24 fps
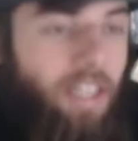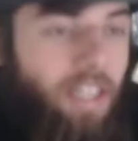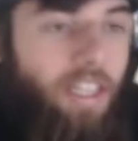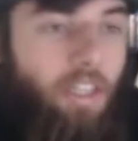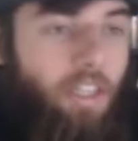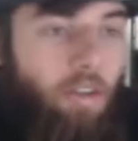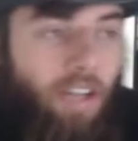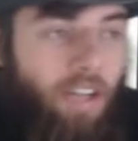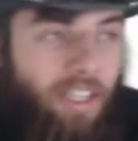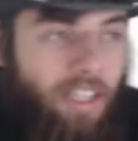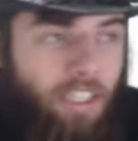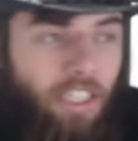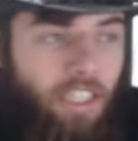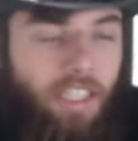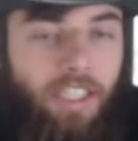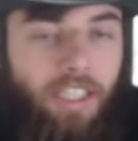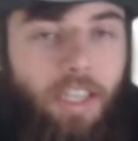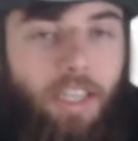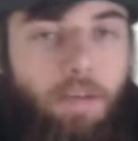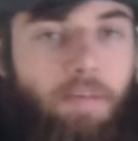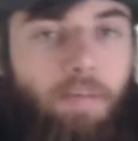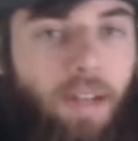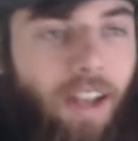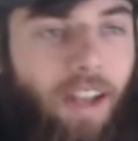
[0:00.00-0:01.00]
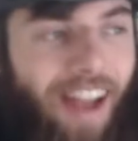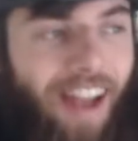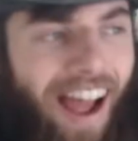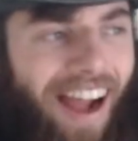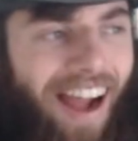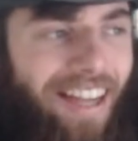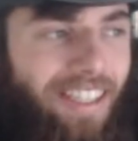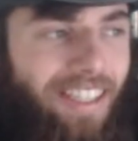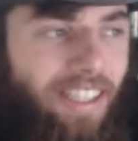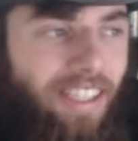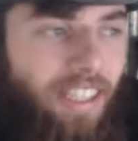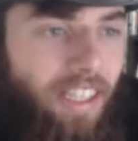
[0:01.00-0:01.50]
you can just keep in
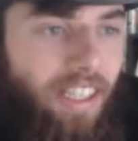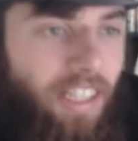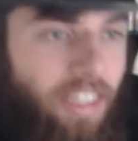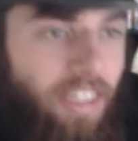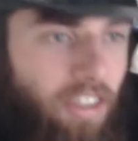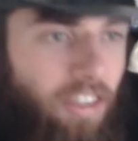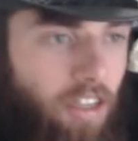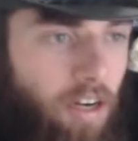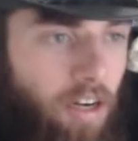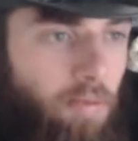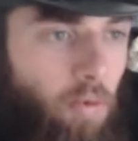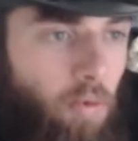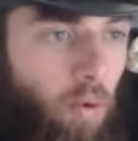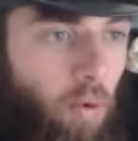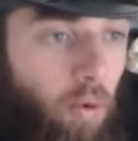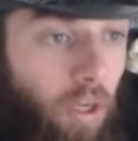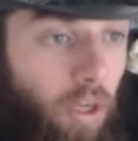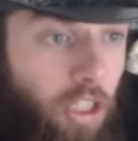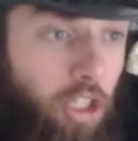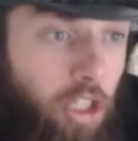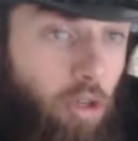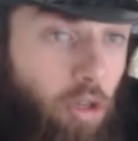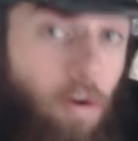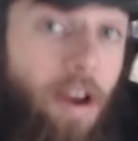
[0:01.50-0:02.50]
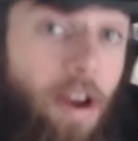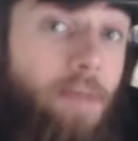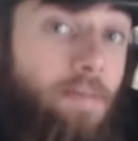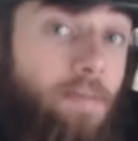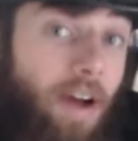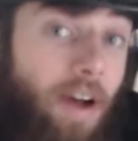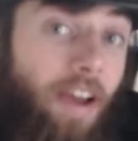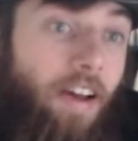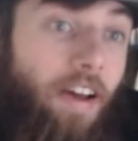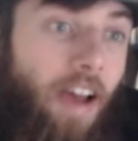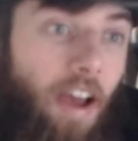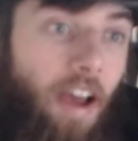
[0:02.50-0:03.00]
line. Scream will scream
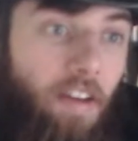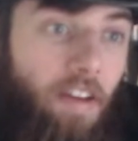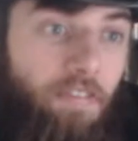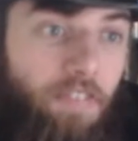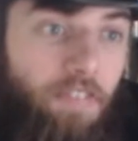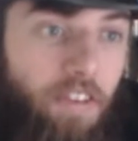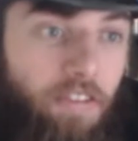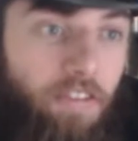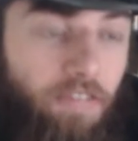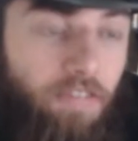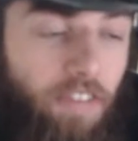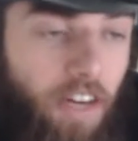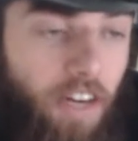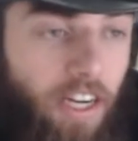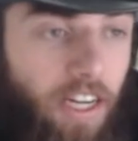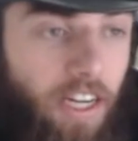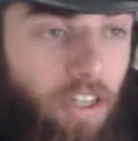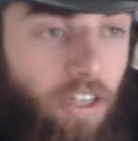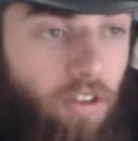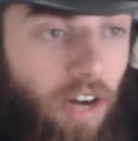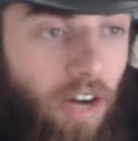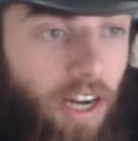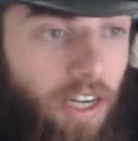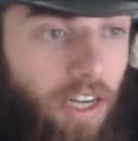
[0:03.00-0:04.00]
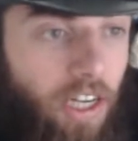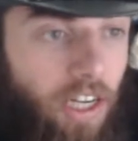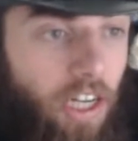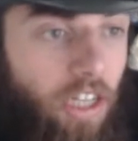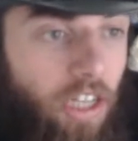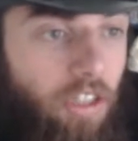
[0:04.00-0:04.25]
if you're freaking trying.